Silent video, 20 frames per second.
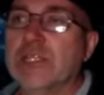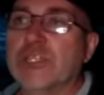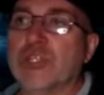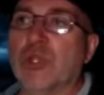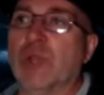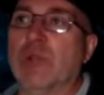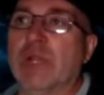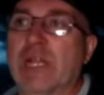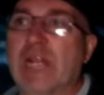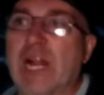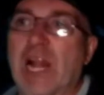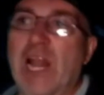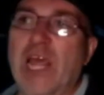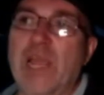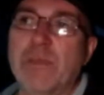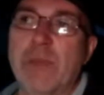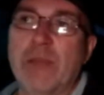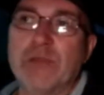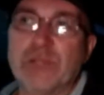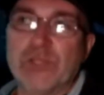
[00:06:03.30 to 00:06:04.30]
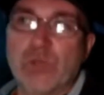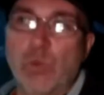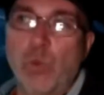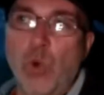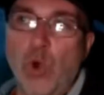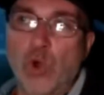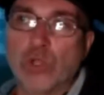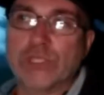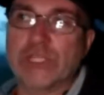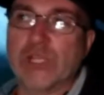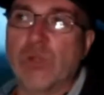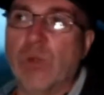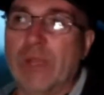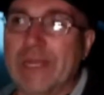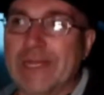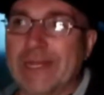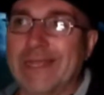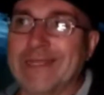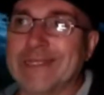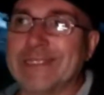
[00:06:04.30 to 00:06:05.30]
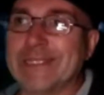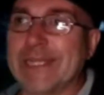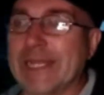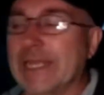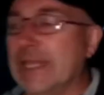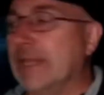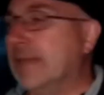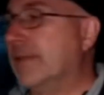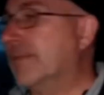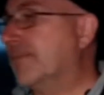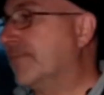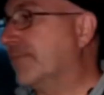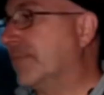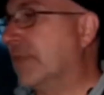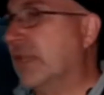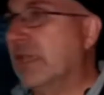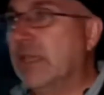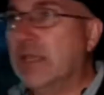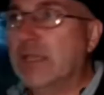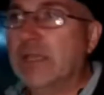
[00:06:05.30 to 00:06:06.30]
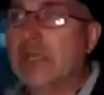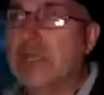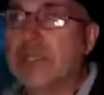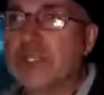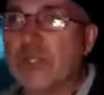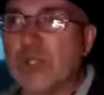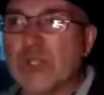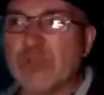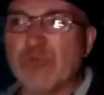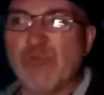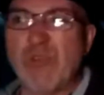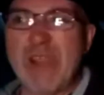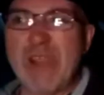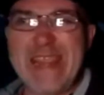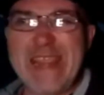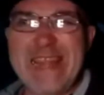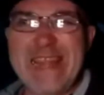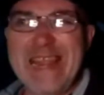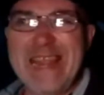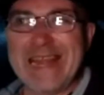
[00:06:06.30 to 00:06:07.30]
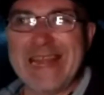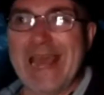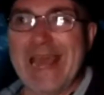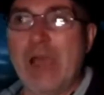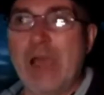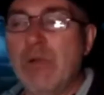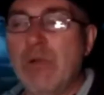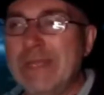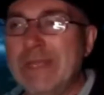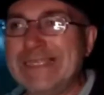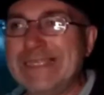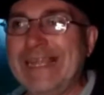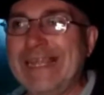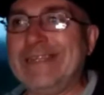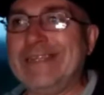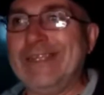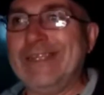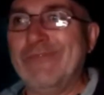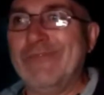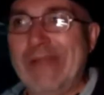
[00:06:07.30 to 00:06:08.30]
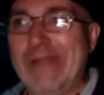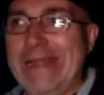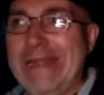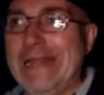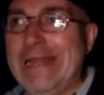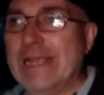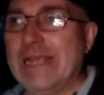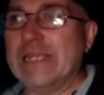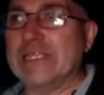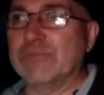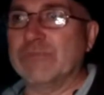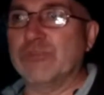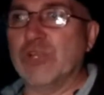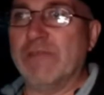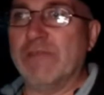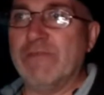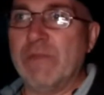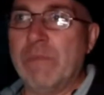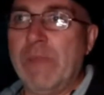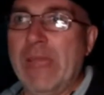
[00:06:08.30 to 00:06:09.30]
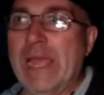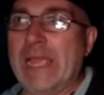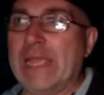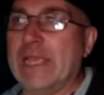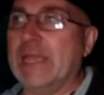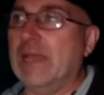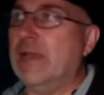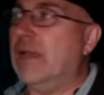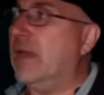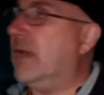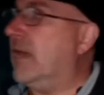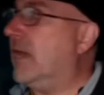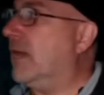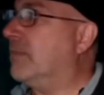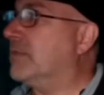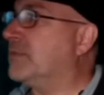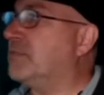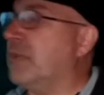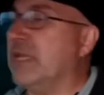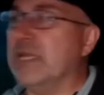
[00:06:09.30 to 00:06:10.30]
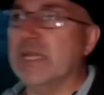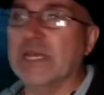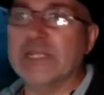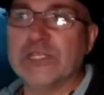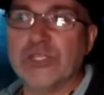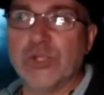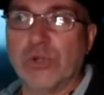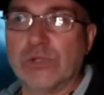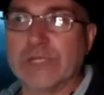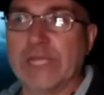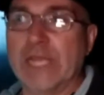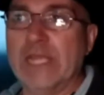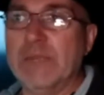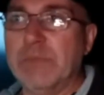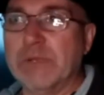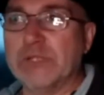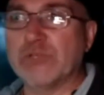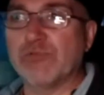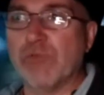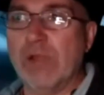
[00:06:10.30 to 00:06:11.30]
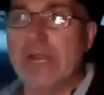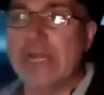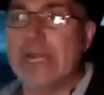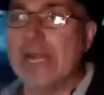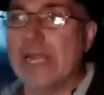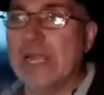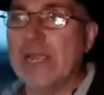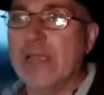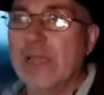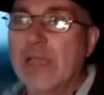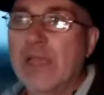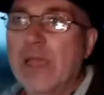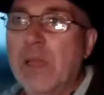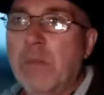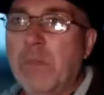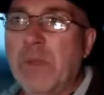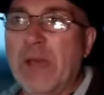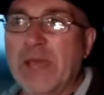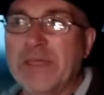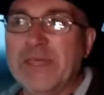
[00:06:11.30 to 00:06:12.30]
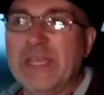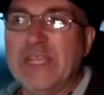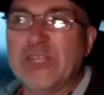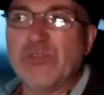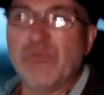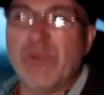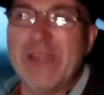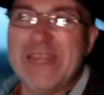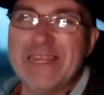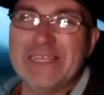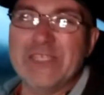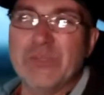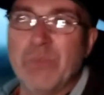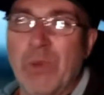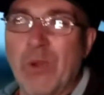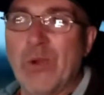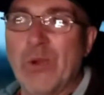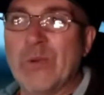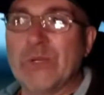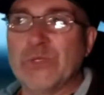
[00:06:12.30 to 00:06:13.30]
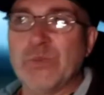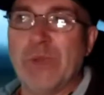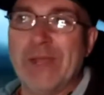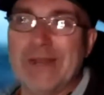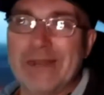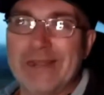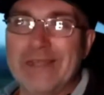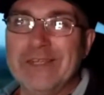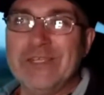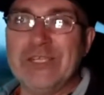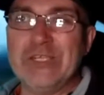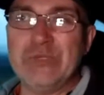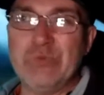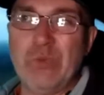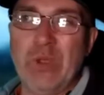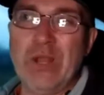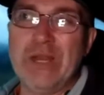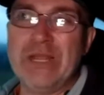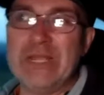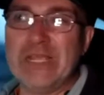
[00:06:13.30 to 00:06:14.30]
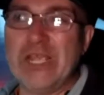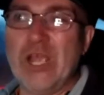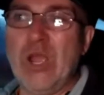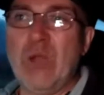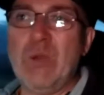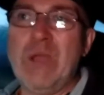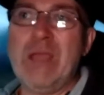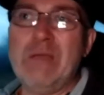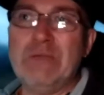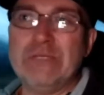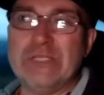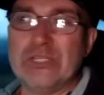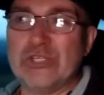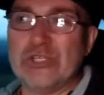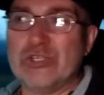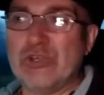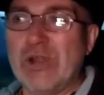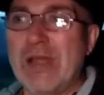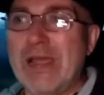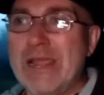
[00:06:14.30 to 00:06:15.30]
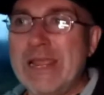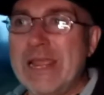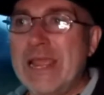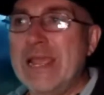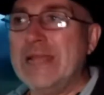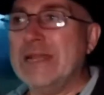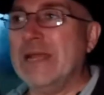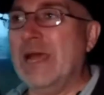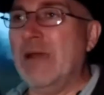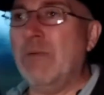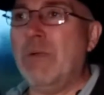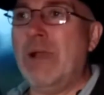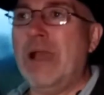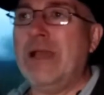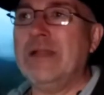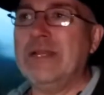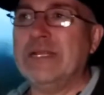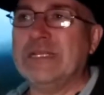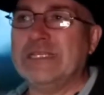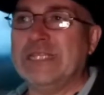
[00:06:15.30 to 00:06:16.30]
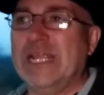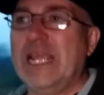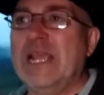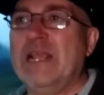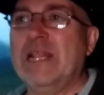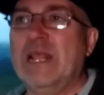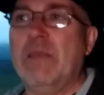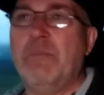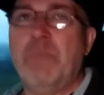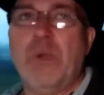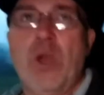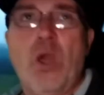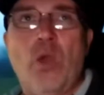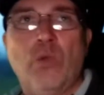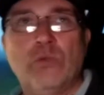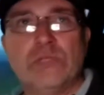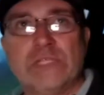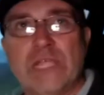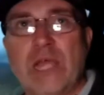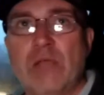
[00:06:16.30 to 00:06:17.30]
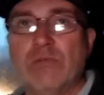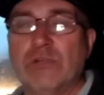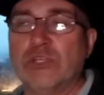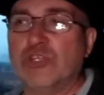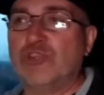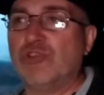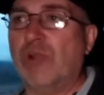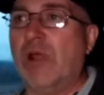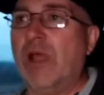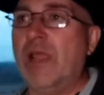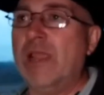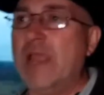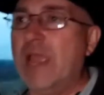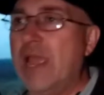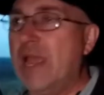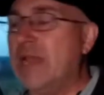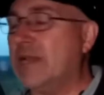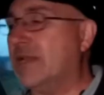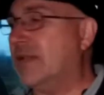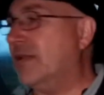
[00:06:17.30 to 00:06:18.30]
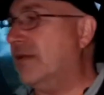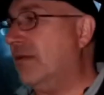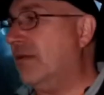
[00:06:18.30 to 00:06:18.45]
so it'll climb out of the water quite nicely. So it's raining now. It's actually raining as I'm driving back. It's been nice all day, but it's raining. But I think it's raining tomorrow as well. I just want to go out and try it. I want to take the boat out and try it.